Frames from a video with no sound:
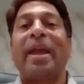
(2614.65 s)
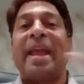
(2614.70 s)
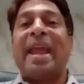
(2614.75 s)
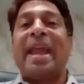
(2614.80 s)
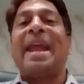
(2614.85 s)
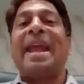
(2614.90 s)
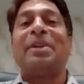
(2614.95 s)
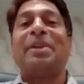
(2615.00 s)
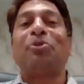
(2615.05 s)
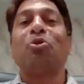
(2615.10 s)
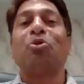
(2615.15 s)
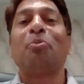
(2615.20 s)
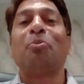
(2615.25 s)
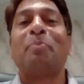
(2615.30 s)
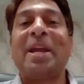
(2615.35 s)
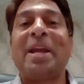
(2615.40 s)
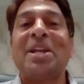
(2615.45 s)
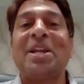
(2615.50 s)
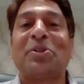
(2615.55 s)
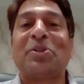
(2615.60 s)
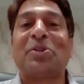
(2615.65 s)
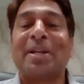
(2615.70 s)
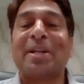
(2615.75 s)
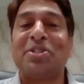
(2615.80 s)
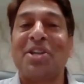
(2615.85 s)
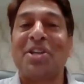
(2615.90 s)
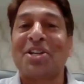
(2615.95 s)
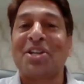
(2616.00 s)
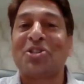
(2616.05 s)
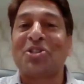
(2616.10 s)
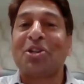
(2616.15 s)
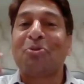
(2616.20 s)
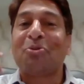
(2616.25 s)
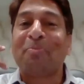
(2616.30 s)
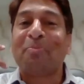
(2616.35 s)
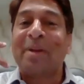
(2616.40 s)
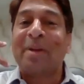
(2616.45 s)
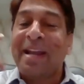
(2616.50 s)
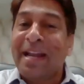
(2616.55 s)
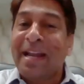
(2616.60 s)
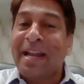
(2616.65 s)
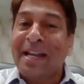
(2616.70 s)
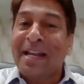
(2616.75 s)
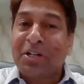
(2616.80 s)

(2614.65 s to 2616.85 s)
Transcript: A to B transaction would be